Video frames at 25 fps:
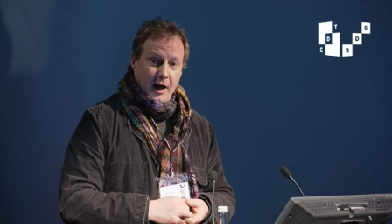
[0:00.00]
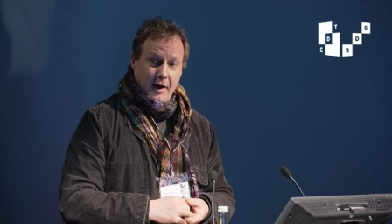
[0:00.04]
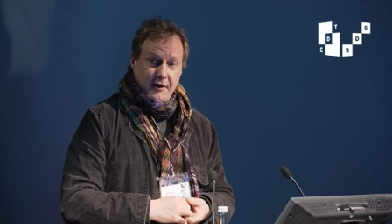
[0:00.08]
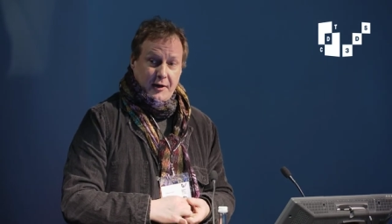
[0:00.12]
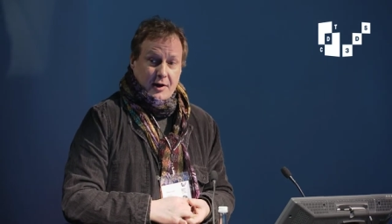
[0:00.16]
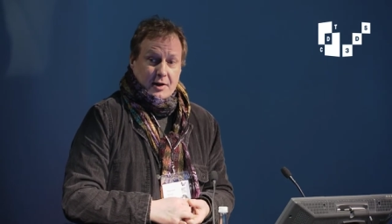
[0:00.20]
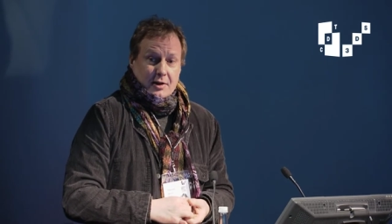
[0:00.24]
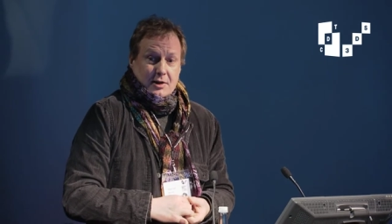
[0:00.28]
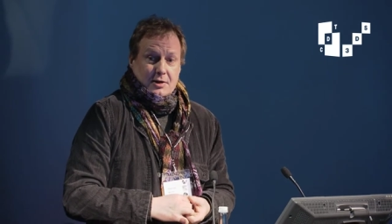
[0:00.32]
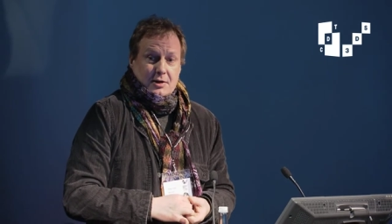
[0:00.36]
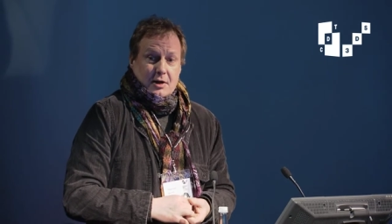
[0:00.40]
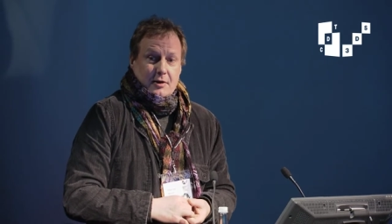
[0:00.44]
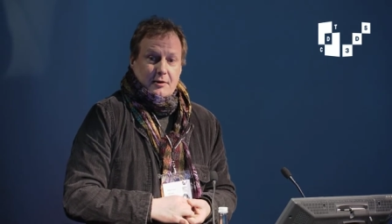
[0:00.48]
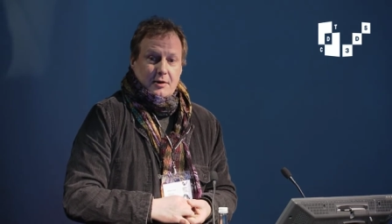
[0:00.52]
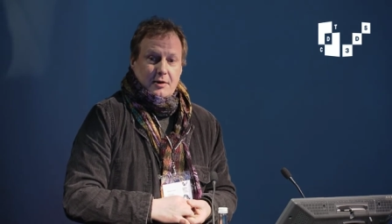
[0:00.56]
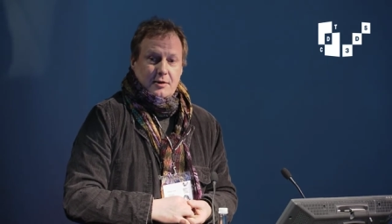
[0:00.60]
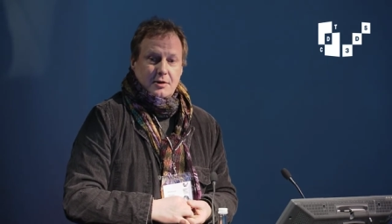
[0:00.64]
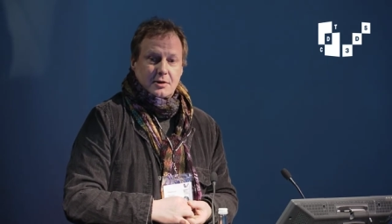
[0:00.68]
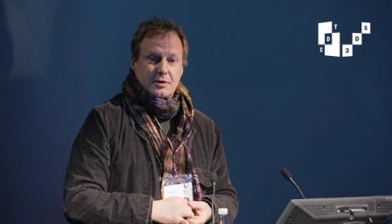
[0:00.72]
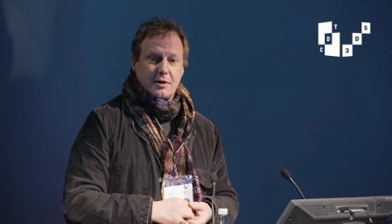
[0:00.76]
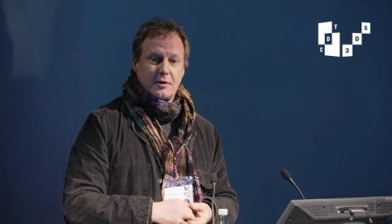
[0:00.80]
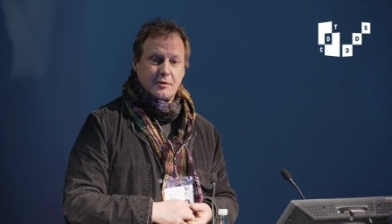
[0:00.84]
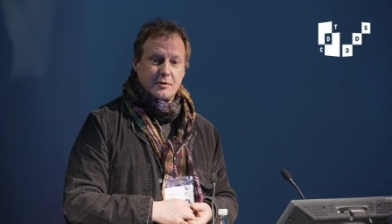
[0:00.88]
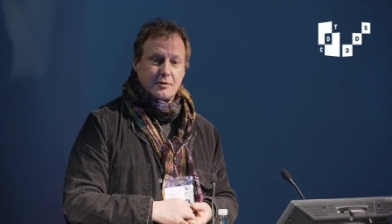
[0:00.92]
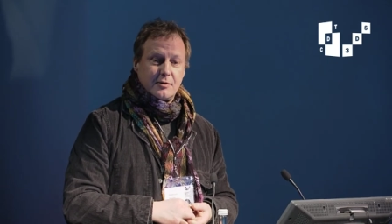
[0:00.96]
I think
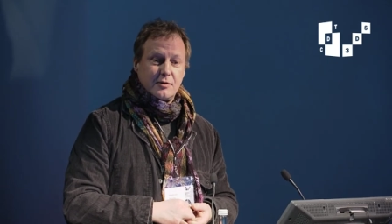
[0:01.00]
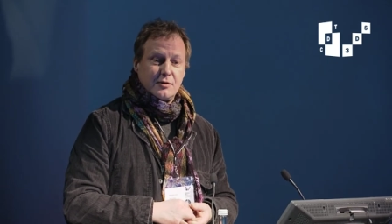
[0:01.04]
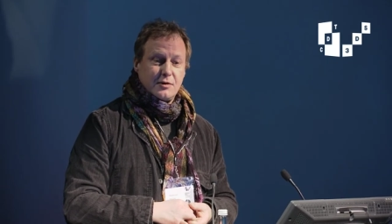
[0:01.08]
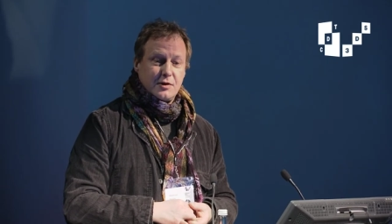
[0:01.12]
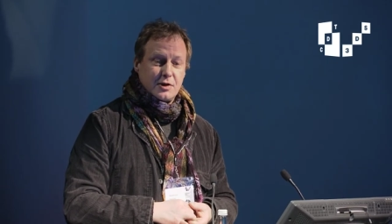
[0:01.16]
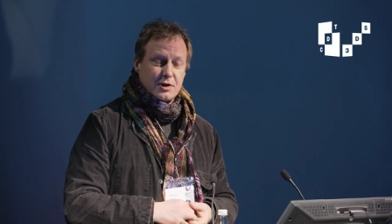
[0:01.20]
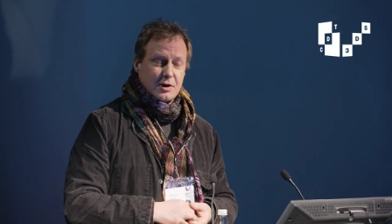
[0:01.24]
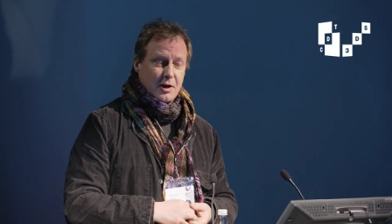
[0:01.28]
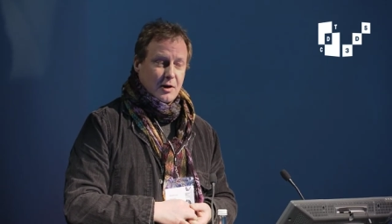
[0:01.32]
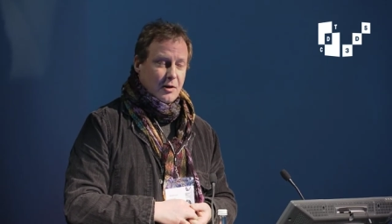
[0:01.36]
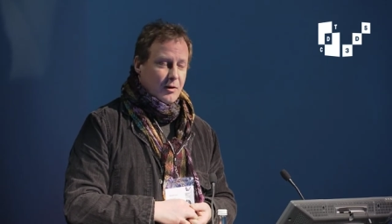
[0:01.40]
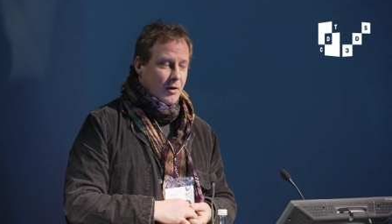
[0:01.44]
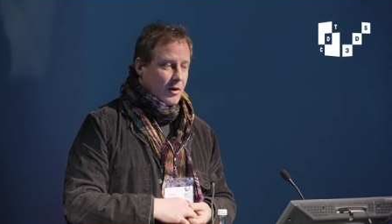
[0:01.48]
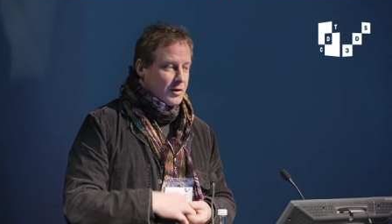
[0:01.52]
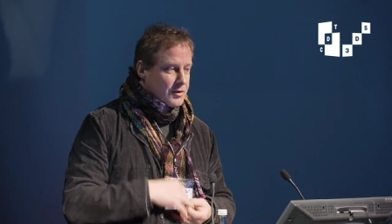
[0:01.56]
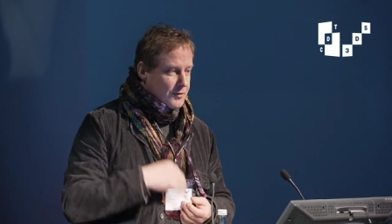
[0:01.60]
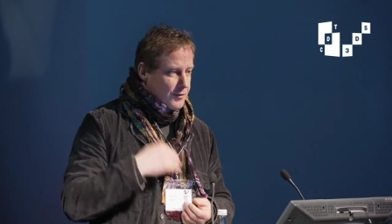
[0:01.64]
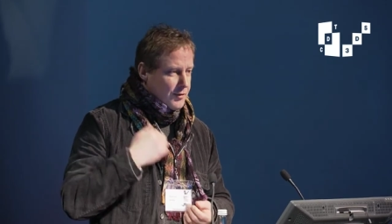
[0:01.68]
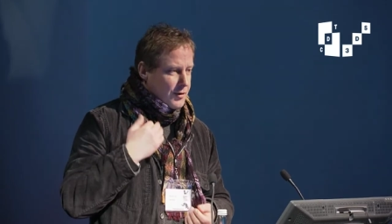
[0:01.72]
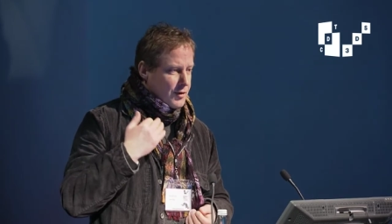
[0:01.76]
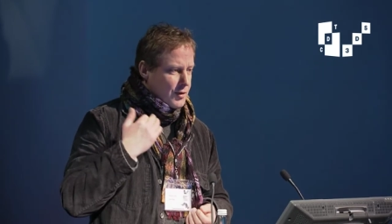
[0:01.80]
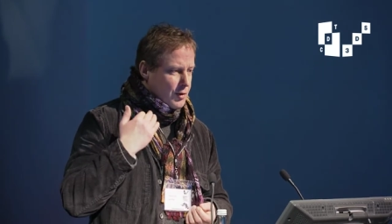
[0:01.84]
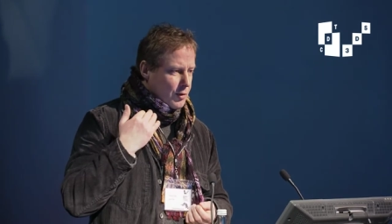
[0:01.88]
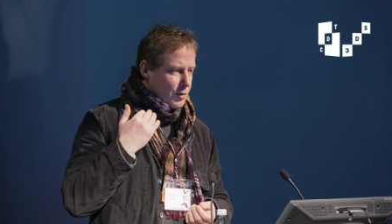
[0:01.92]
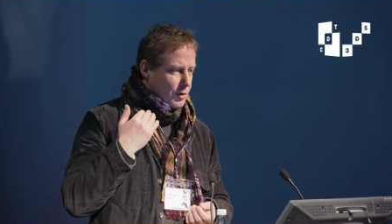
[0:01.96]
there's a lot
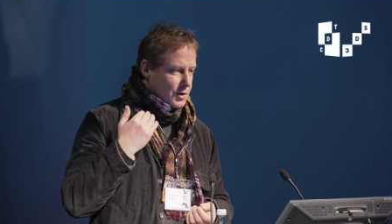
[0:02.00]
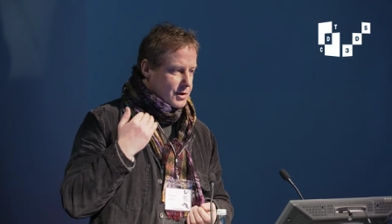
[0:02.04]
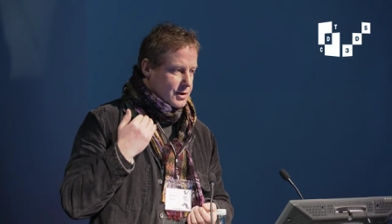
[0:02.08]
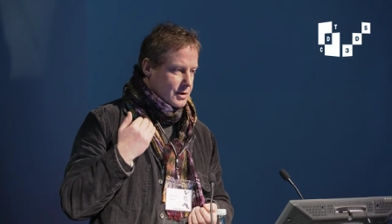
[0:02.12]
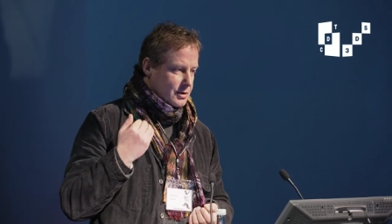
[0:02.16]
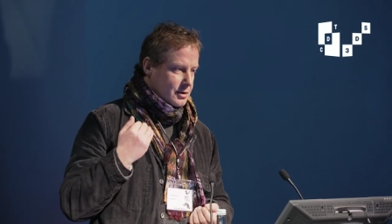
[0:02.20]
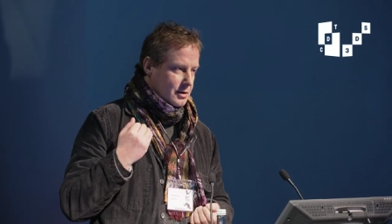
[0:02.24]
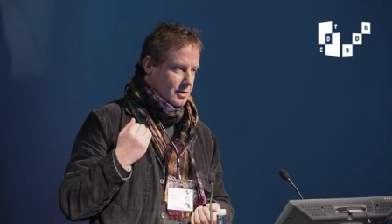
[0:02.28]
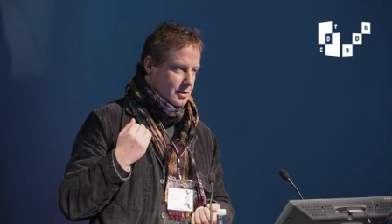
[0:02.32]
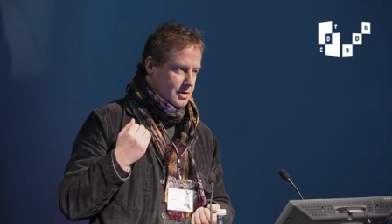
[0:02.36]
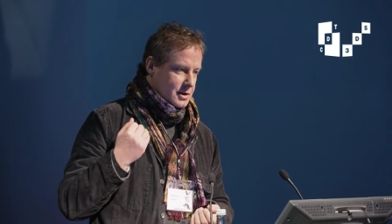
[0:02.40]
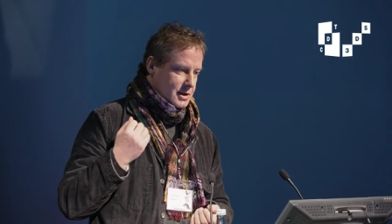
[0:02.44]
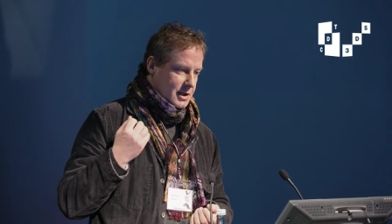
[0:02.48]
of thought